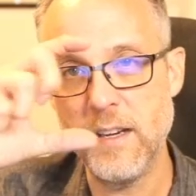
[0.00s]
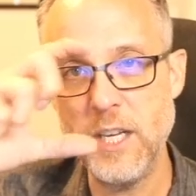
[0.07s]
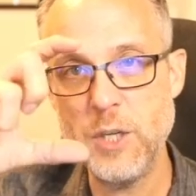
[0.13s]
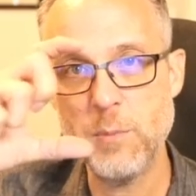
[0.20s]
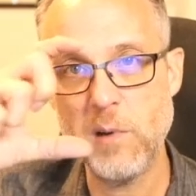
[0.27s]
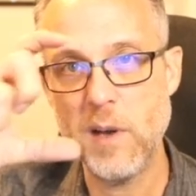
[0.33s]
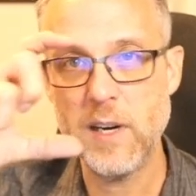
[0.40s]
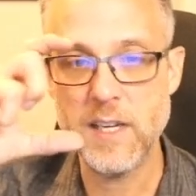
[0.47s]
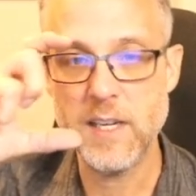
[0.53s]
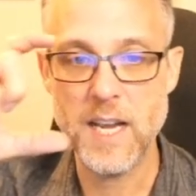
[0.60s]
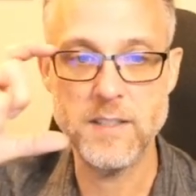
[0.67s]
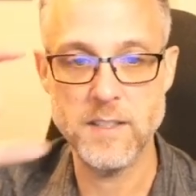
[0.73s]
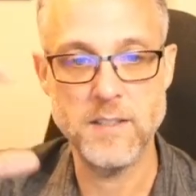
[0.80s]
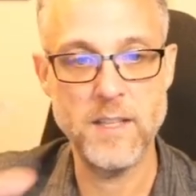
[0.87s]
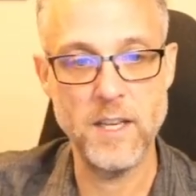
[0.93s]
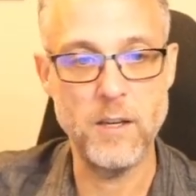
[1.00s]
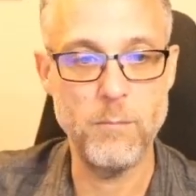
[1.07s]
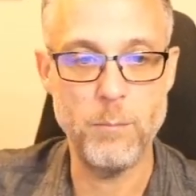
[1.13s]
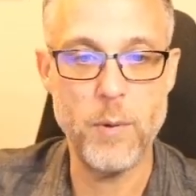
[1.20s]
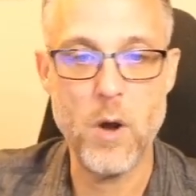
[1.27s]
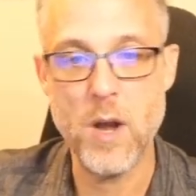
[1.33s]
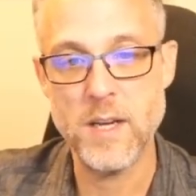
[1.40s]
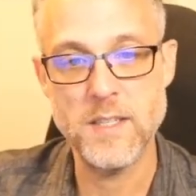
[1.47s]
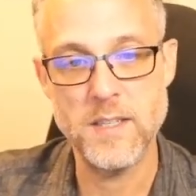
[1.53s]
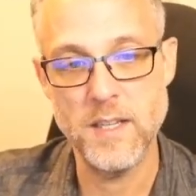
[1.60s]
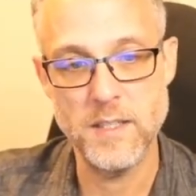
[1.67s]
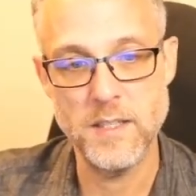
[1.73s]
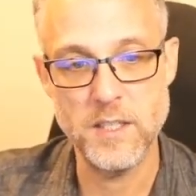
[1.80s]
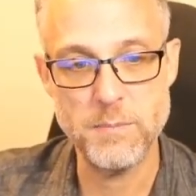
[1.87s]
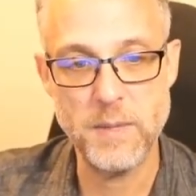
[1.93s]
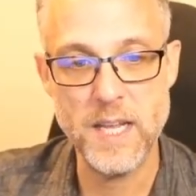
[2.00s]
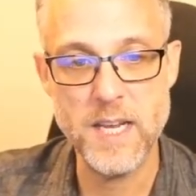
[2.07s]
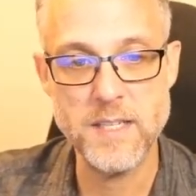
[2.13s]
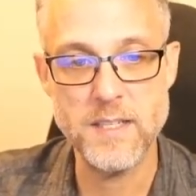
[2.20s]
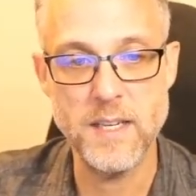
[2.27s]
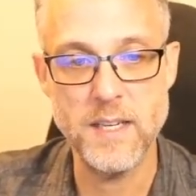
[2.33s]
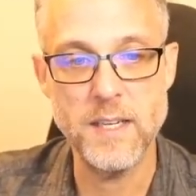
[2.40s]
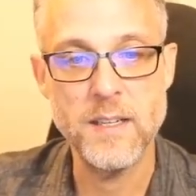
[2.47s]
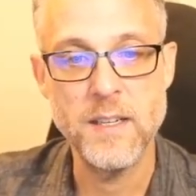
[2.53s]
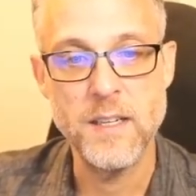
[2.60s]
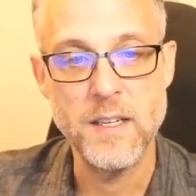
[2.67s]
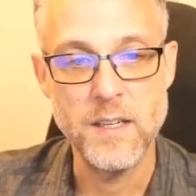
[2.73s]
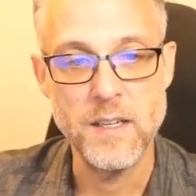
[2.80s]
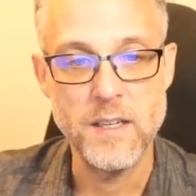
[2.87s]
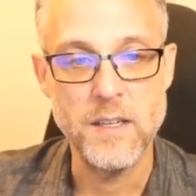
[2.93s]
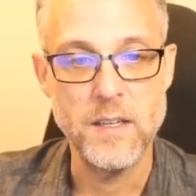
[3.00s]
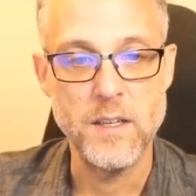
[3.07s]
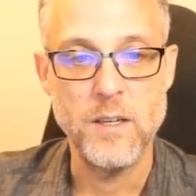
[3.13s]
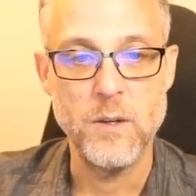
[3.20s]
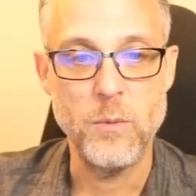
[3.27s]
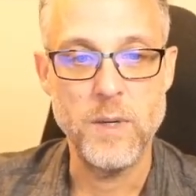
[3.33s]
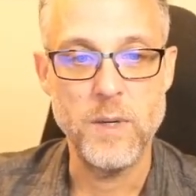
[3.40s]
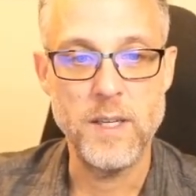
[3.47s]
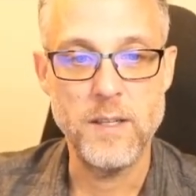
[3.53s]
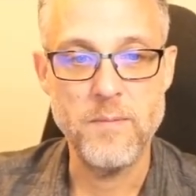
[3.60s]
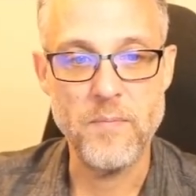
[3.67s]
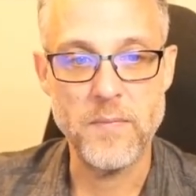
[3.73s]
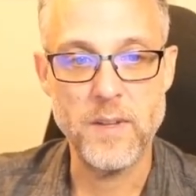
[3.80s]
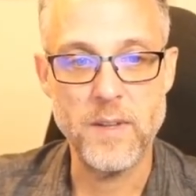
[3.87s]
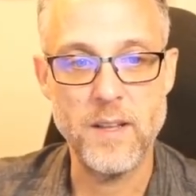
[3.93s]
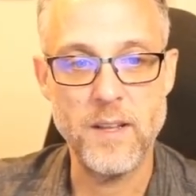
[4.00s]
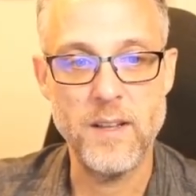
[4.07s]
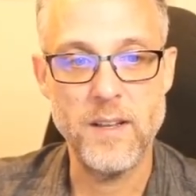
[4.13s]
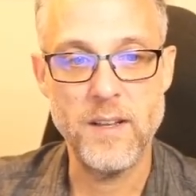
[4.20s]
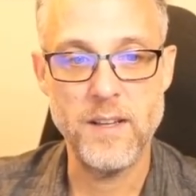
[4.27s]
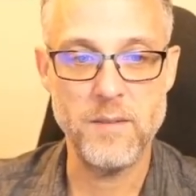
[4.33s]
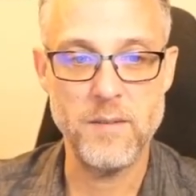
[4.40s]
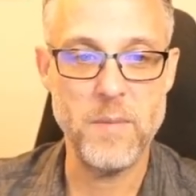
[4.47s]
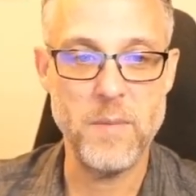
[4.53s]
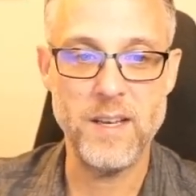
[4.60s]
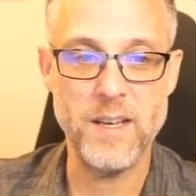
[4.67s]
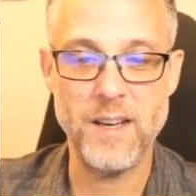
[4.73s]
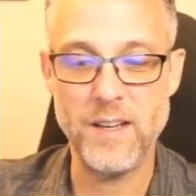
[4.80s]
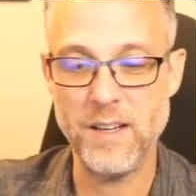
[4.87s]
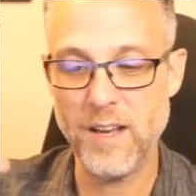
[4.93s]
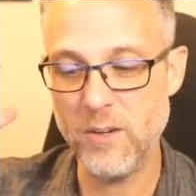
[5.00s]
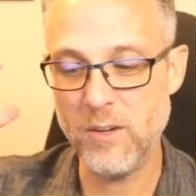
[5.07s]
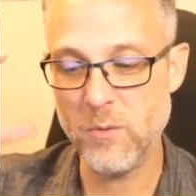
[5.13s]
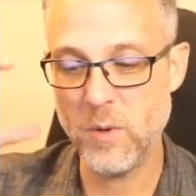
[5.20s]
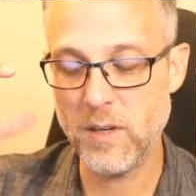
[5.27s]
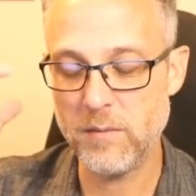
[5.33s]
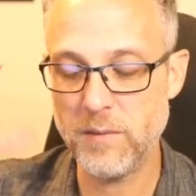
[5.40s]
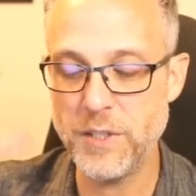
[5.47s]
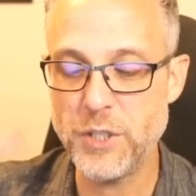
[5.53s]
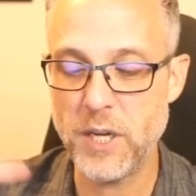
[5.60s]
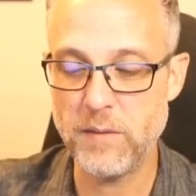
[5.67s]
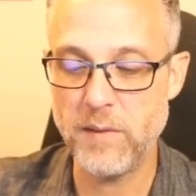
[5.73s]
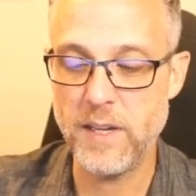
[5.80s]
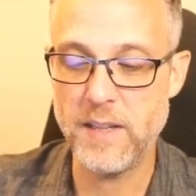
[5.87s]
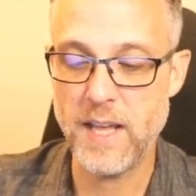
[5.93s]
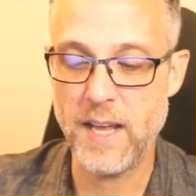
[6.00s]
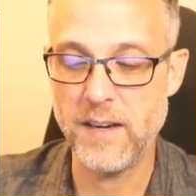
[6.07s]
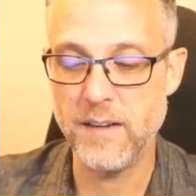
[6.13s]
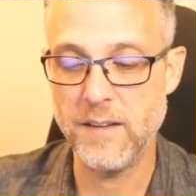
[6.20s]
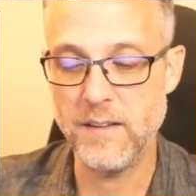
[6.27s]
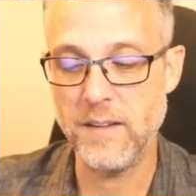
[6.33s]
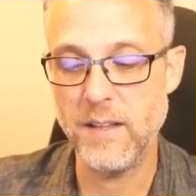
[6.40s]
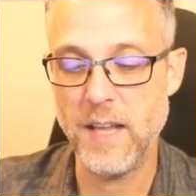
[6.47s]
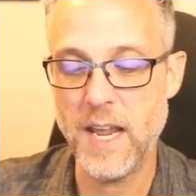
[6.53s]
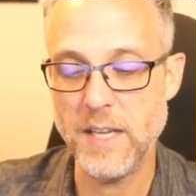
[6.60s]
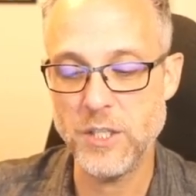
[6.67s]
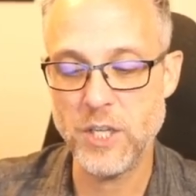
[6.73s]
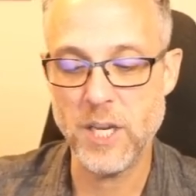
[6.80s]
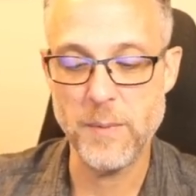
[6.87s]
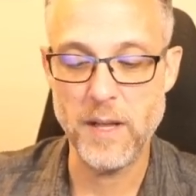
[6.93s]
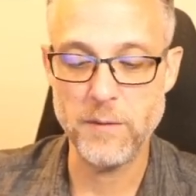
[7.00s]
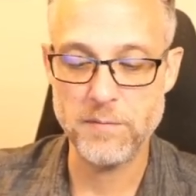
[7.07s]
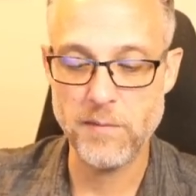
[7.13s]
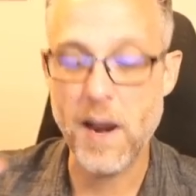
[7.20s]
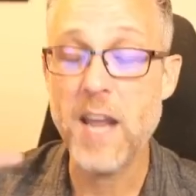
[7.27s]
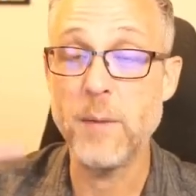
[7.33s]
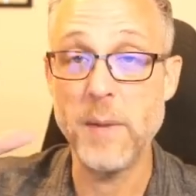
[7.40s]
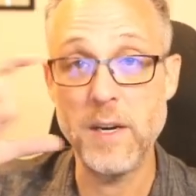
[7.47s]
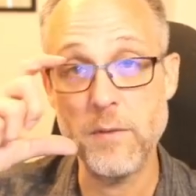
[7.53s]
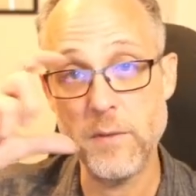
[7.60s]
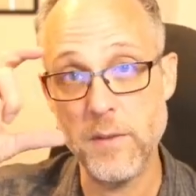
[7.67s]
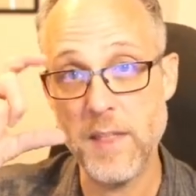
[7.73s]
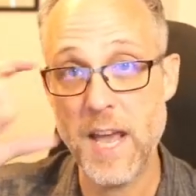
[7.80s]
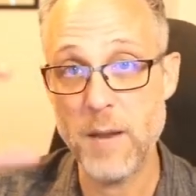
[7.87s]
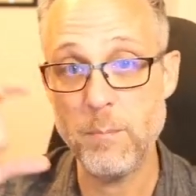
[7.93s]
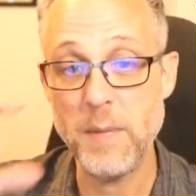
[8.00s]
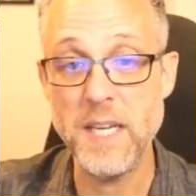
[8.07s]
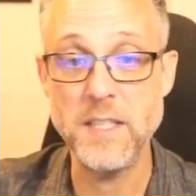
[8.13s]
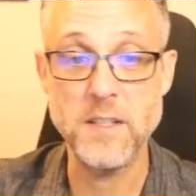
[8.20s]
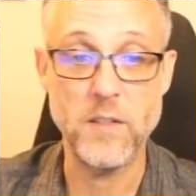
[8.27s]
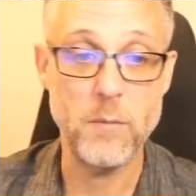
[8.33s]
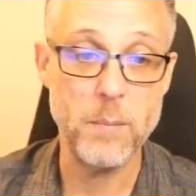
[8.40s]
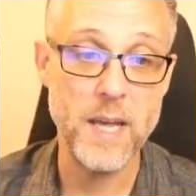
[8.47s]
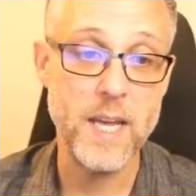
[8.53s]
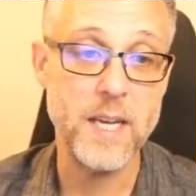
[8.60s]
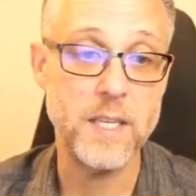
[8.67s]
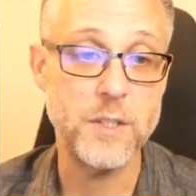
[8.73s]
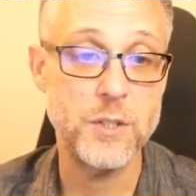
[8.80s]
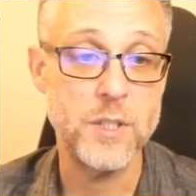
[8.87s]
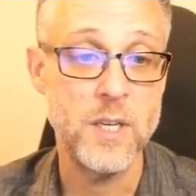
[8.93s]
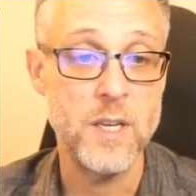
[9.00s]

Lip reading: each product has this little box that displays it. Well, I don't want to regenerate the HTML fragment for that piece of the page.